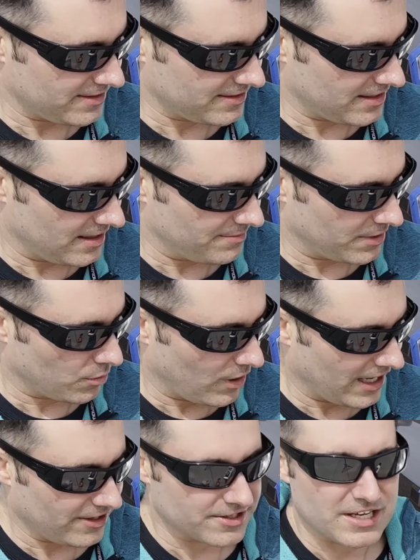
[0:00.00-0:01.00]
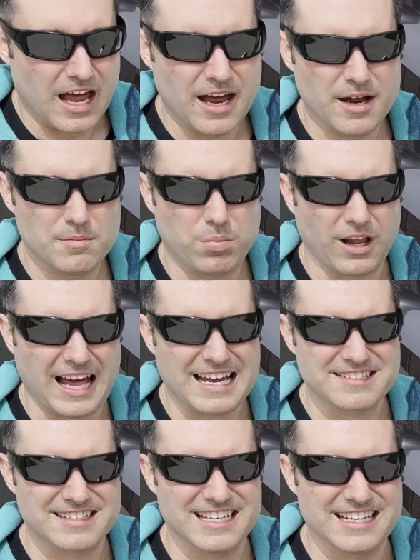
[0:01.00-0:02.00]
Meguiar's
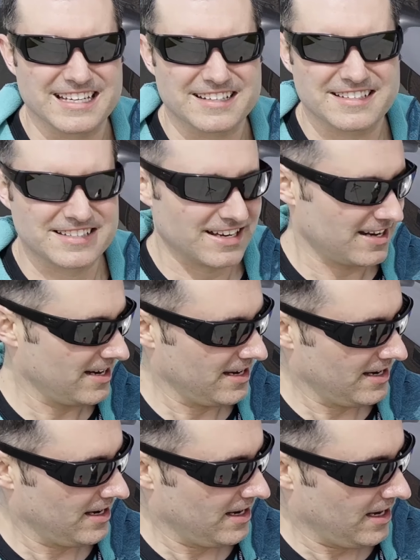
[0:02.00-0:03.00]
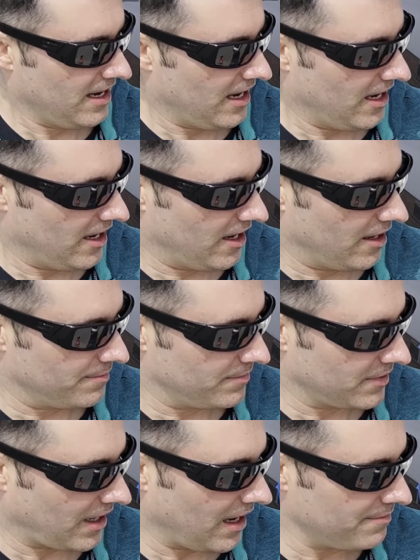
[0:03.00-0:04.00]
PlastX
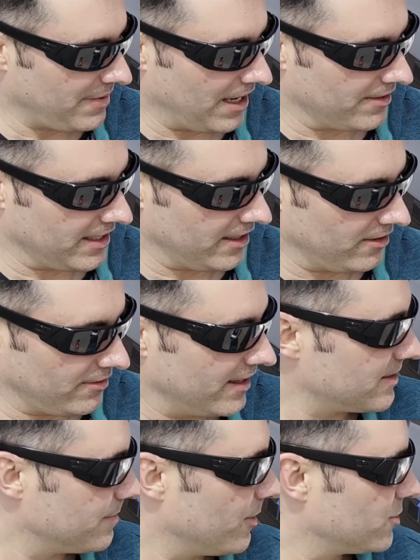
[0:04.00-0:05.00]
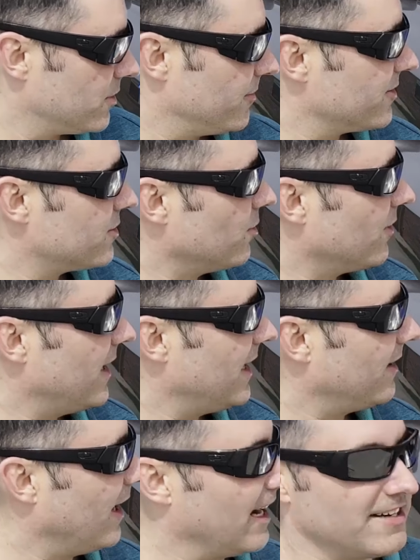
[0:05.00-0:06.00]
compound here that's supposed to restore
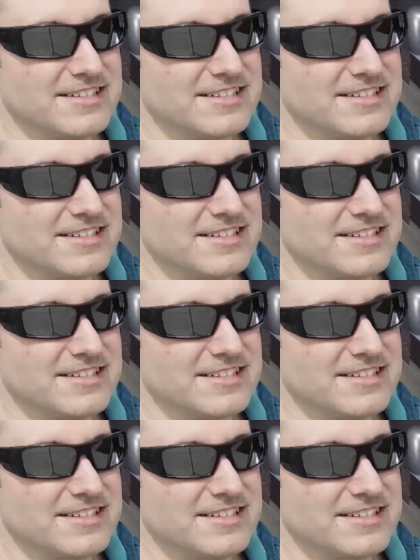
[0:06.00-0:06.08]
headlights.